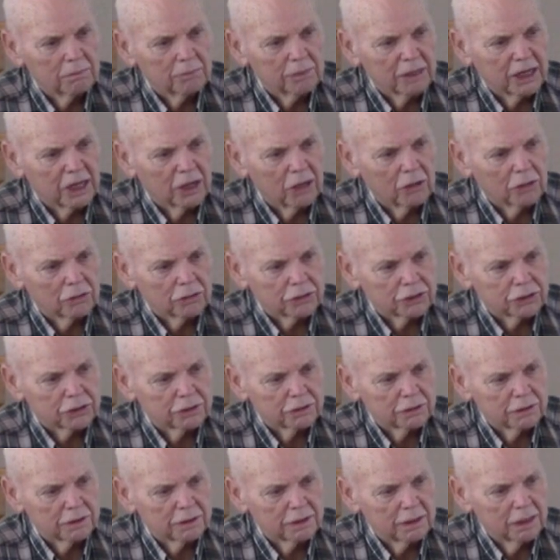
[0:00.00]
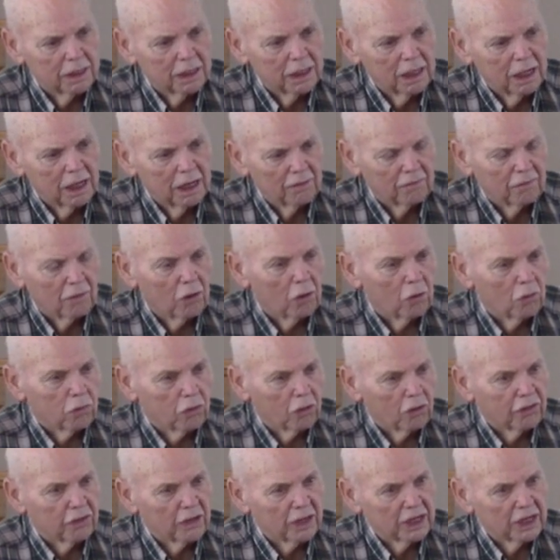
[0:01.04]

because of all the